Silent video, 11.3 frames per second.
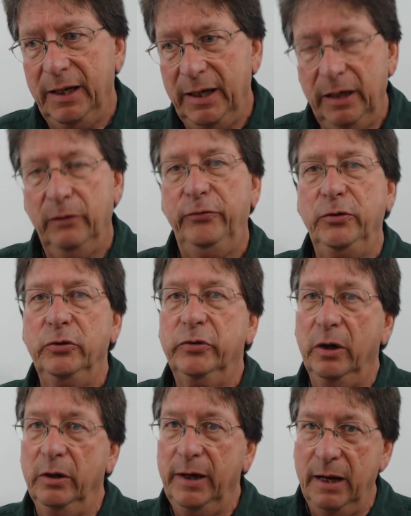if you
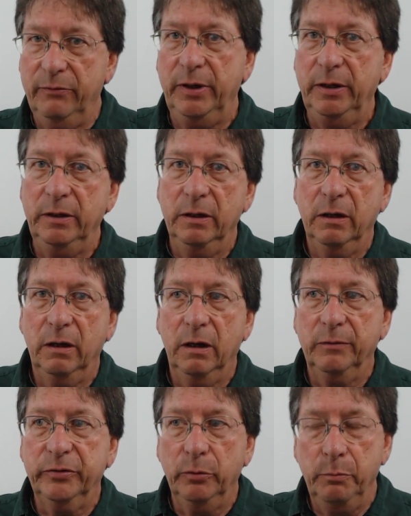start having
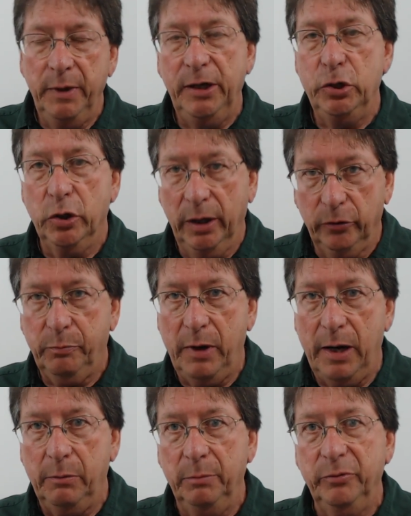some major health
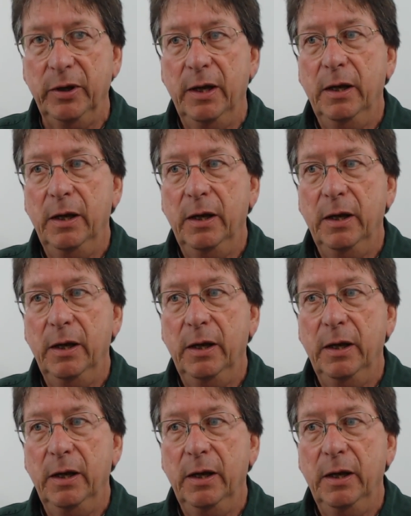problems,